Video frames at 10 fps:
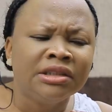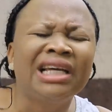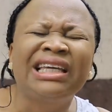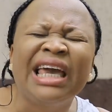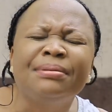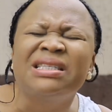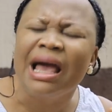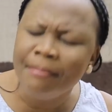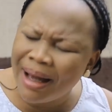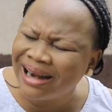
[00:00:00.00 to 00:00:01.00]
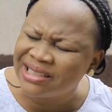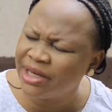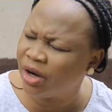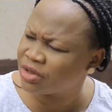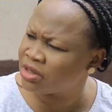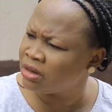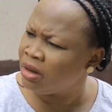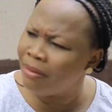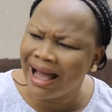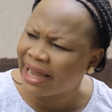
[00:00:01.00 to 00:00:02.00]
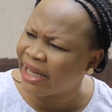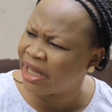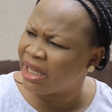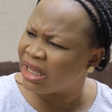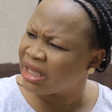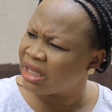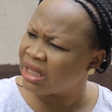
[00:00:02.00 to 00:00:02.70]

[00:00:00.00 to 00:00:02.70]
She keeps embarrassing us. Makagini!